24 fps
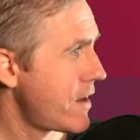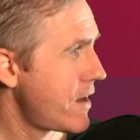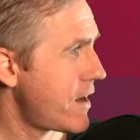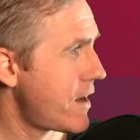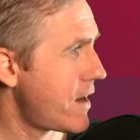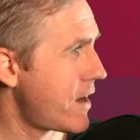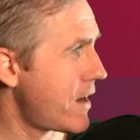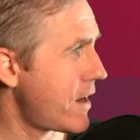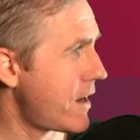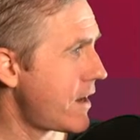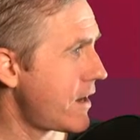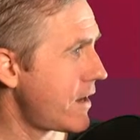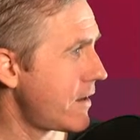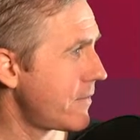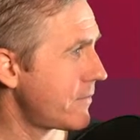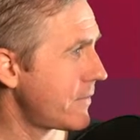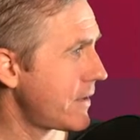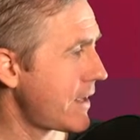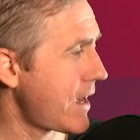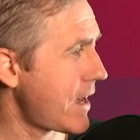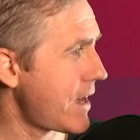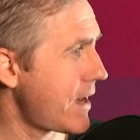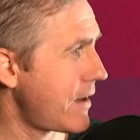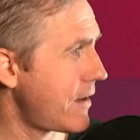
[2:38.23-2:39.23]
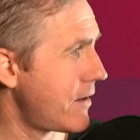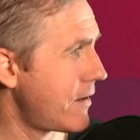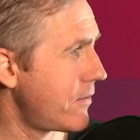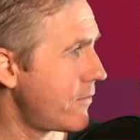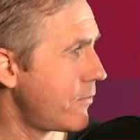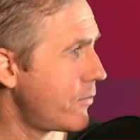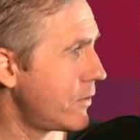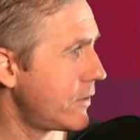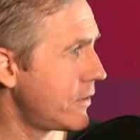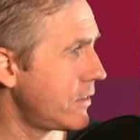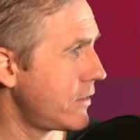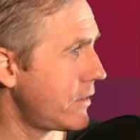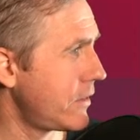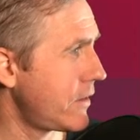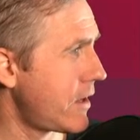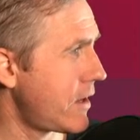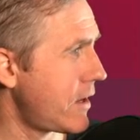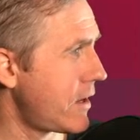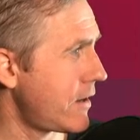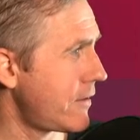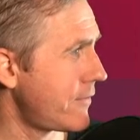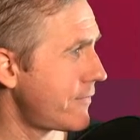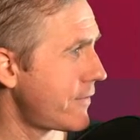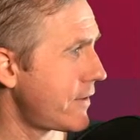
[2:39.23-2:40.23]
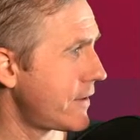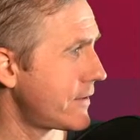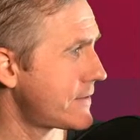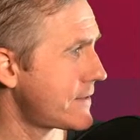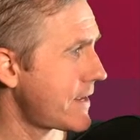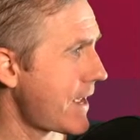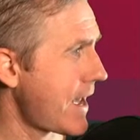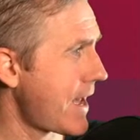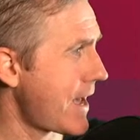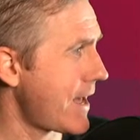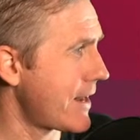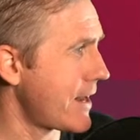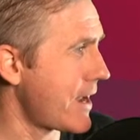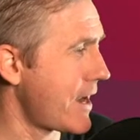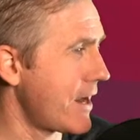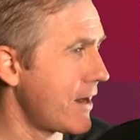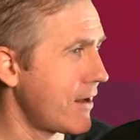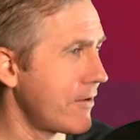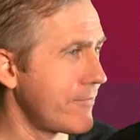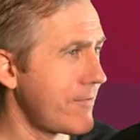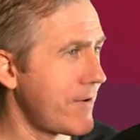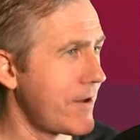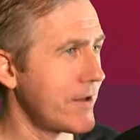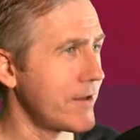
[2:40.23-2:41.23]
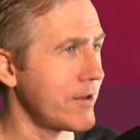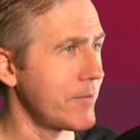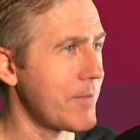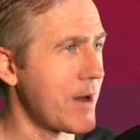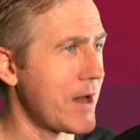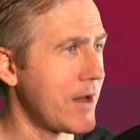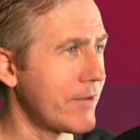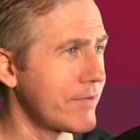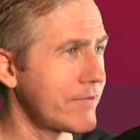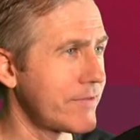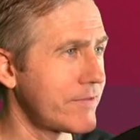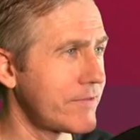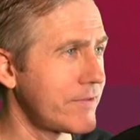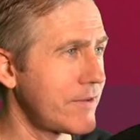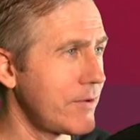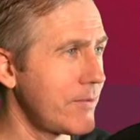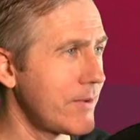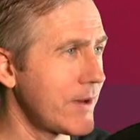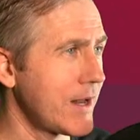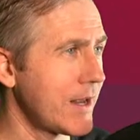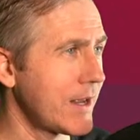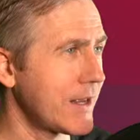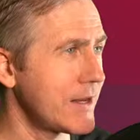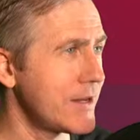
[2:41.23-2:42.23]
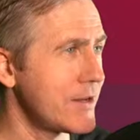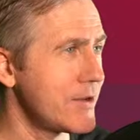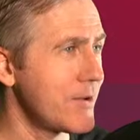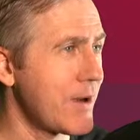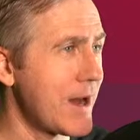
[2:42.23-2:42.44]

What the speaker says: Yeah, would love a tad higher volume. I'll see what I can do.